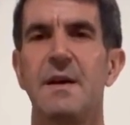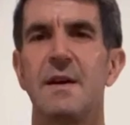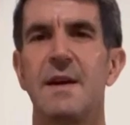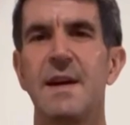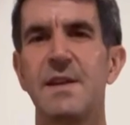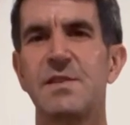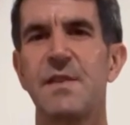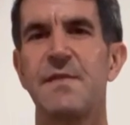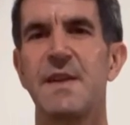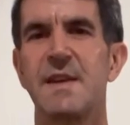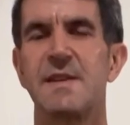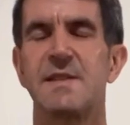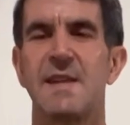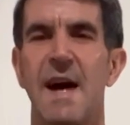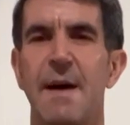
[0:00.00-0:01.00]
Each of
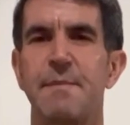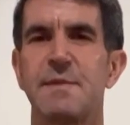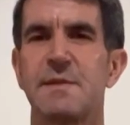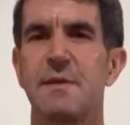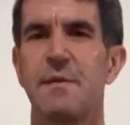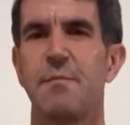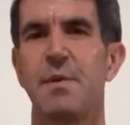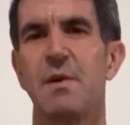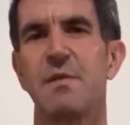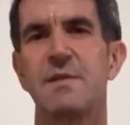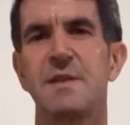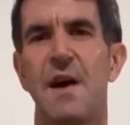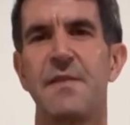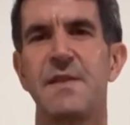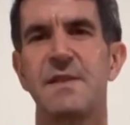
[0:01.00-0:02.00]
these steps
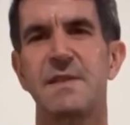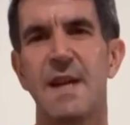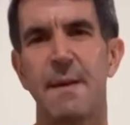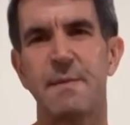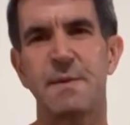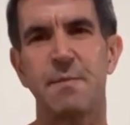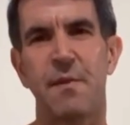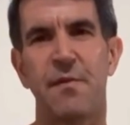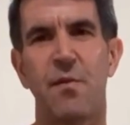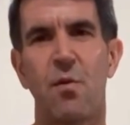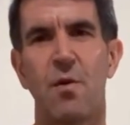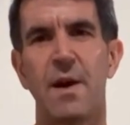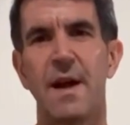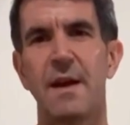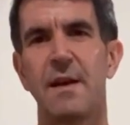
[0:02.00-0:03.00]
builds on the steps
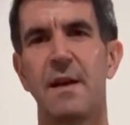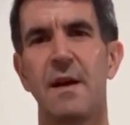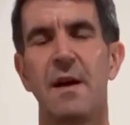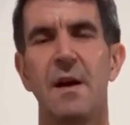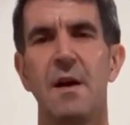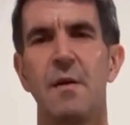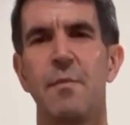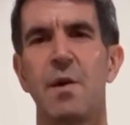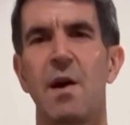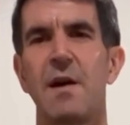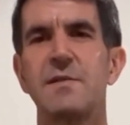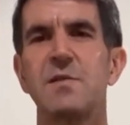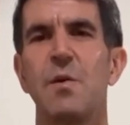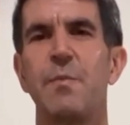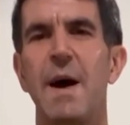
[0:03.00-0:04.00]
before it, but
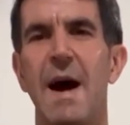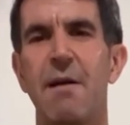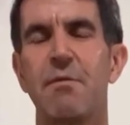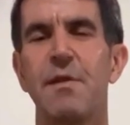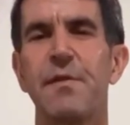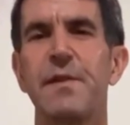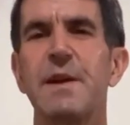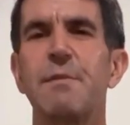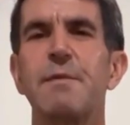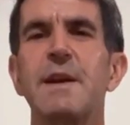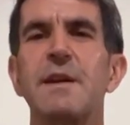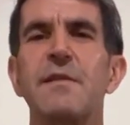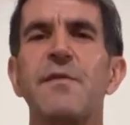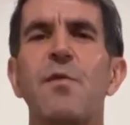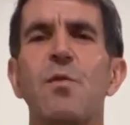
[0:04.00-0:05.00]
also powerfully
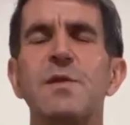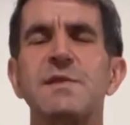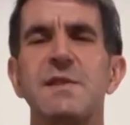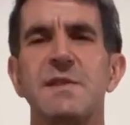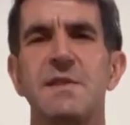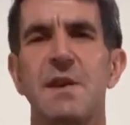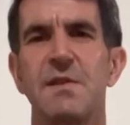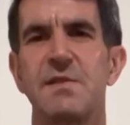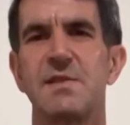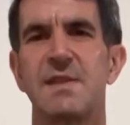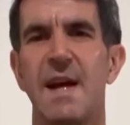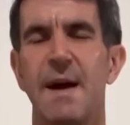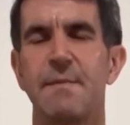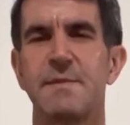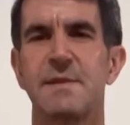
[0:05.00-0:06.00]
reinforces those
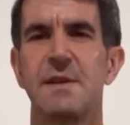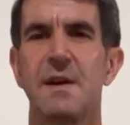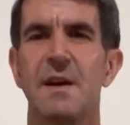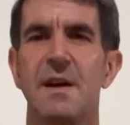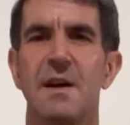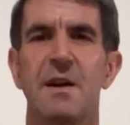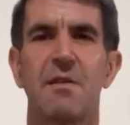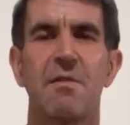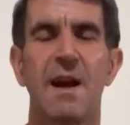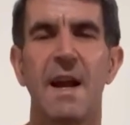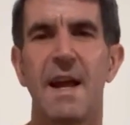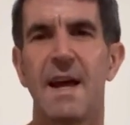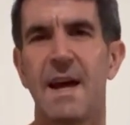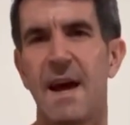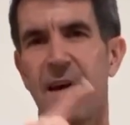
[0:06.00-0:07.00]
steps,
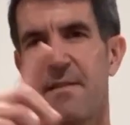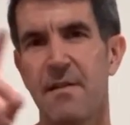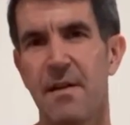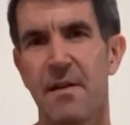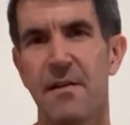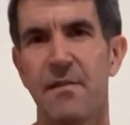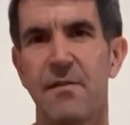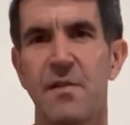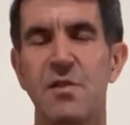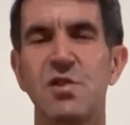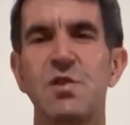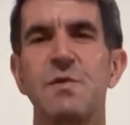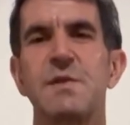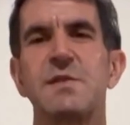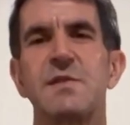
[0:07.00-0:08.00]
creating a
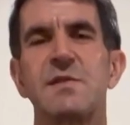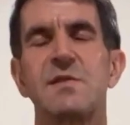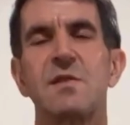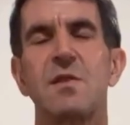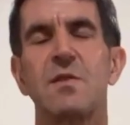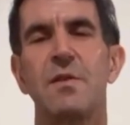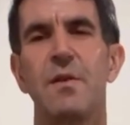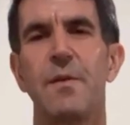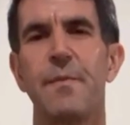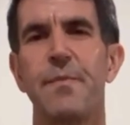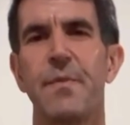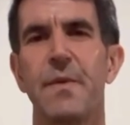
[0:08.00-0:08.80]
virtuous circle.